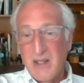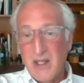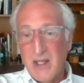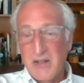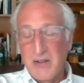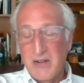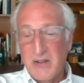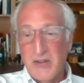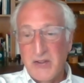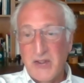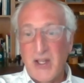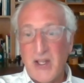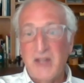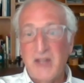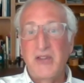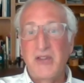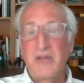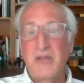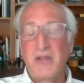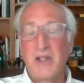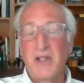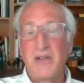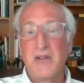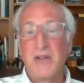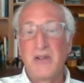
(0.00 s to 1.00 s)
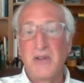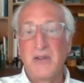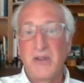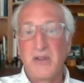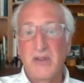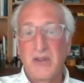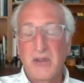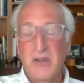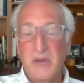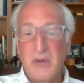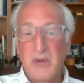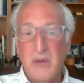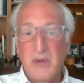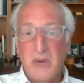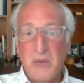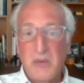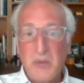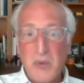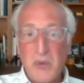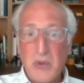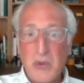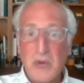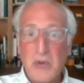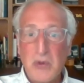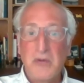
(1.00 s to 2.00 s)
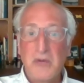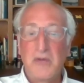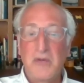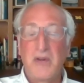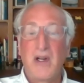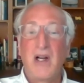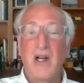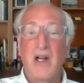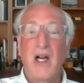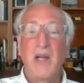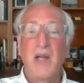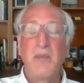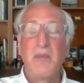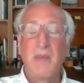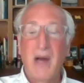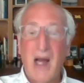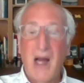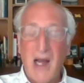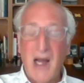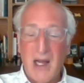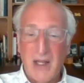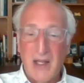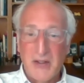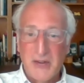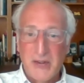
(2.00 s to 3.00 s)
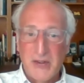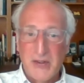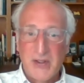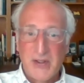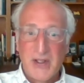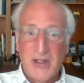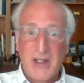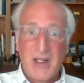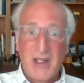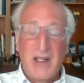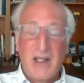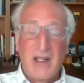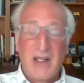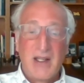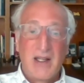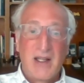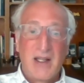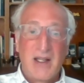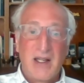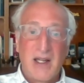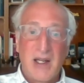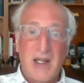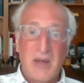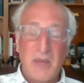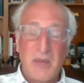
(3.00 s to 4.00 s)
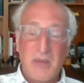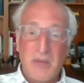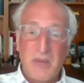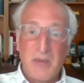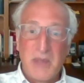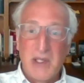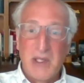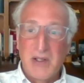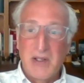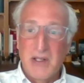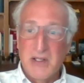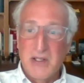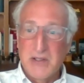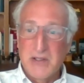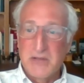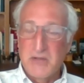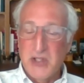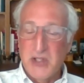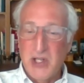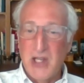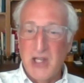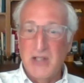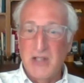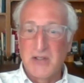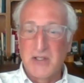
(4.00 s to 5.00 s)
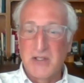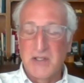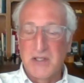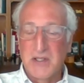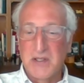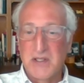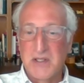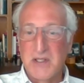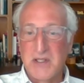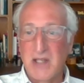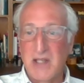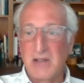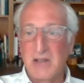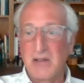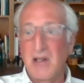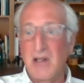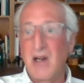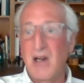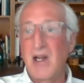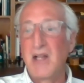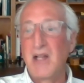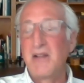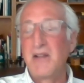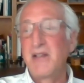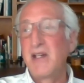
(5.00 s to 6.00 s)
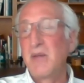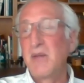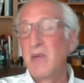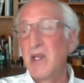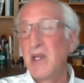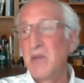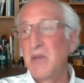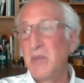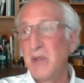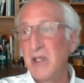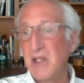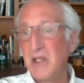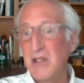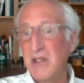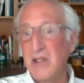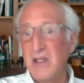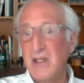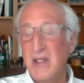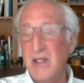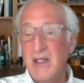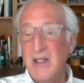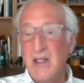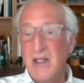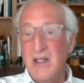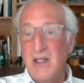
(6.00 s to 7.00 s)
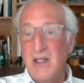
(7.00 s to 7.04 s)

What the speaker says: that sex offenders move en masse because of changes in state law. There may be,